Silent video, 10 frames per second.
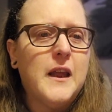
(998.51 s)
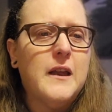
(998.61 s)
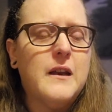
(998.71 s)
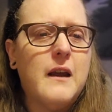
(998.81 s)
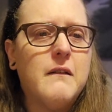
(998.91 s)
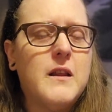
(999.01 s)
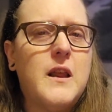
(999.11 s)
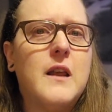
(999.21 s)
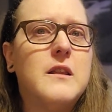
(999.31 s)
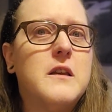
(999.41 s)
and
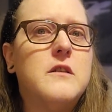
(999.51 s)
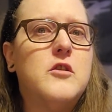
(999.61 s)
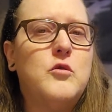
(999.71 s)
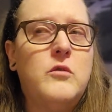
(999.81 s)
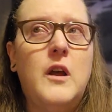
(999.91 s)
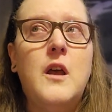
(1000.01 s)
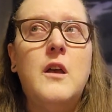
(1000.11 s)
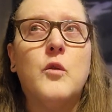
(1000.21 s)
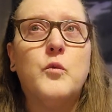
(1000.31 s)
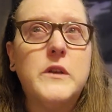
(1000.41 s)
everything that you
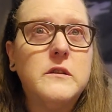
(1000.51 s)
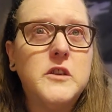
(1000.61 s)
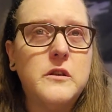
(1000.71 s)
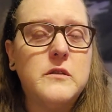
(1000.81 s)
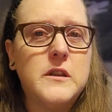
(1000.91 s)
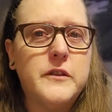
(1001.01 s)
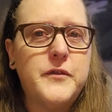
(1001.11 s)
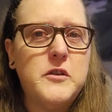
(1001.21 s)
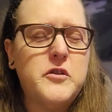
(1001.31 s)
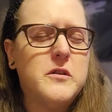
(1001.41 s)
will do in the
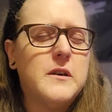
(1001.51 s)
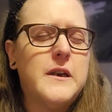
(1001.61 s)
future.